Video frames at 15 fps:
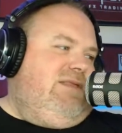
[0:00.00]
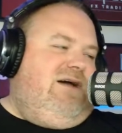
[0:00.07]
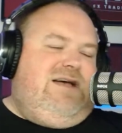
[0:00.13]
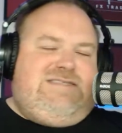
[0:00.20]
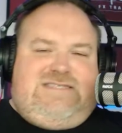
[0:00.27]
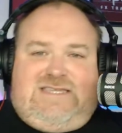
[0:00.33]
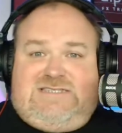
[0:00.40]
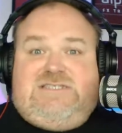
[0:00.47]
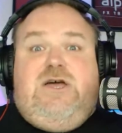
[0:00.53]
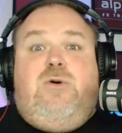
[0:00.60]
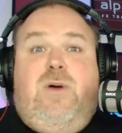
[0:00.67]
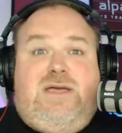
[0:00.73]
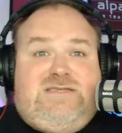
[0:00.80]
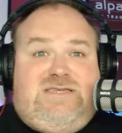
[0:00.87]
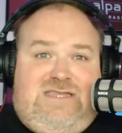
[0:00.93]
I said, there's no
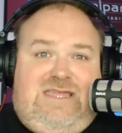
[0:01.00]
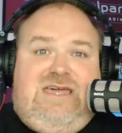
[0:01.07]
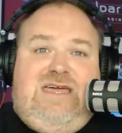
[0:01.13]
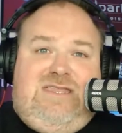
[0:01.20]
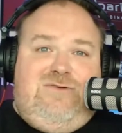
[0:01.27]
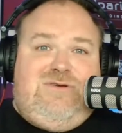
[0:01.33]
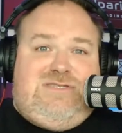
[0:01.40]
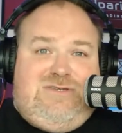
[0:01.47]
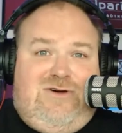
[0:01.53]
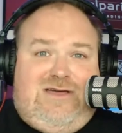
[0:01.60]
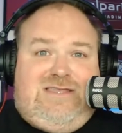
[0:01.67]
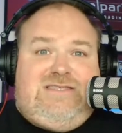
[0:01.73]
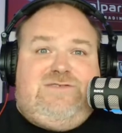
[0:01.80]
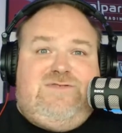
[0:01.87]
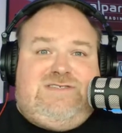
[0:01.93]
way they're going to do a
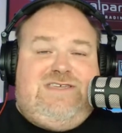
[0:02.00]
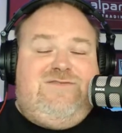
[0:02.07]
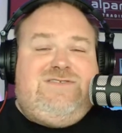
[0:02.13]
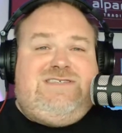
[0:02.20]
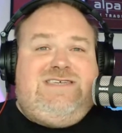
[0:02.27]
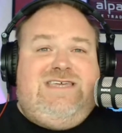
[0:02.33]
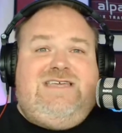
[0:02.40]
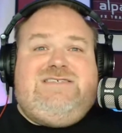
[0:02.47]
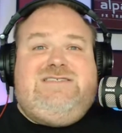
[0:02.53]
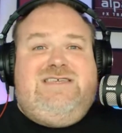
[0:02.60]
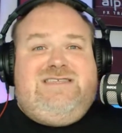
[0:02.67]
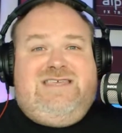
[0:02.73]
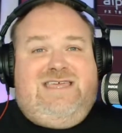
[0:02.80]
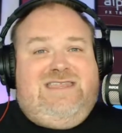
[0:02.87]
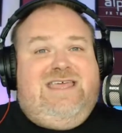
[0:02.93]
silence. For 70 years in
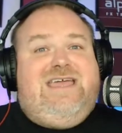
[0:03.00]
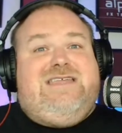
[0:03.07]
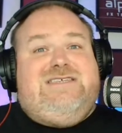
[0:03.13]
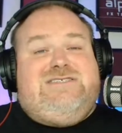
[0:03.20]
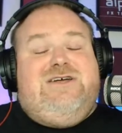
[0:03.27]
the thing, they're going to